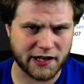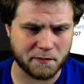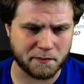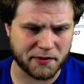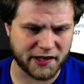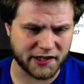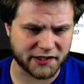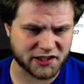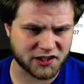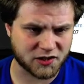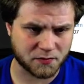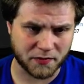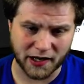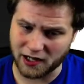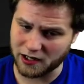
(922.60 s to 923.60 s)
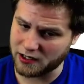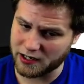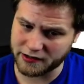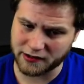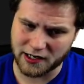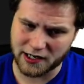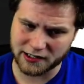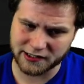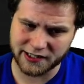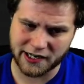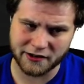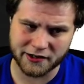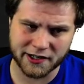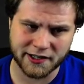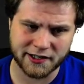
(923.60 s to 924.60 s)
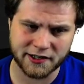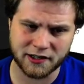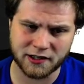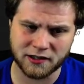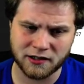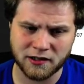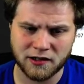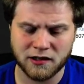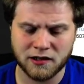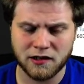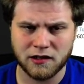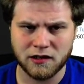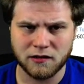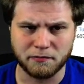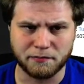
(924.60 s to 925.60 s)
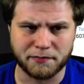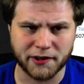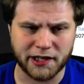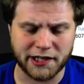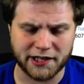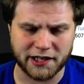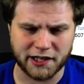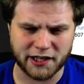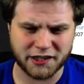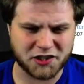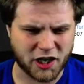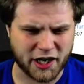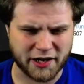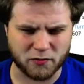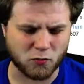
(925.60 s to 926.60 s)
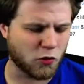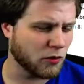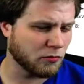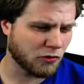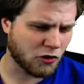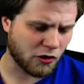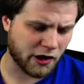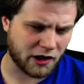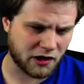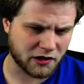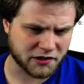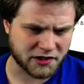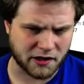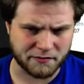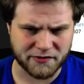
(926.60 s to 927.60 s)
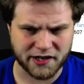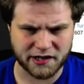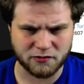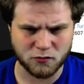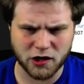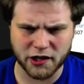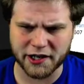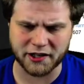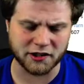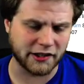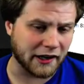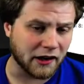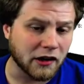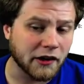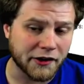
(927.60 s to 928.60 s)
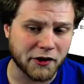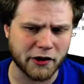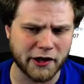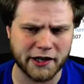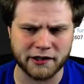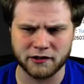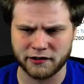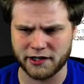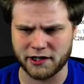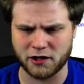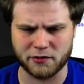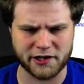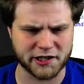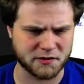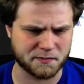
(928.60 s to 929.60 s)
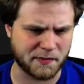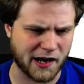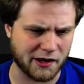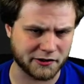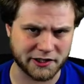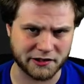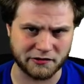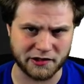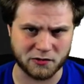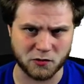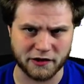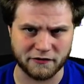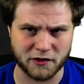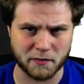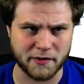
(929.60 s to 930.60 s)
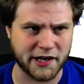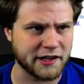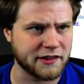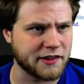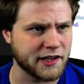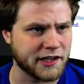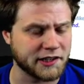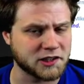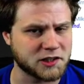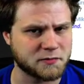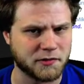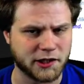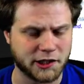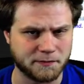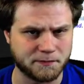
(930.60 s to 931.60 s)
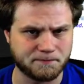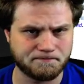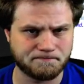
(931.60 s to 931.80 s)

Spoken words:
big spell on lockdown here, but a giant worm coil or something will get a little annoying. You know, we can just bounce it with one of our many things, but...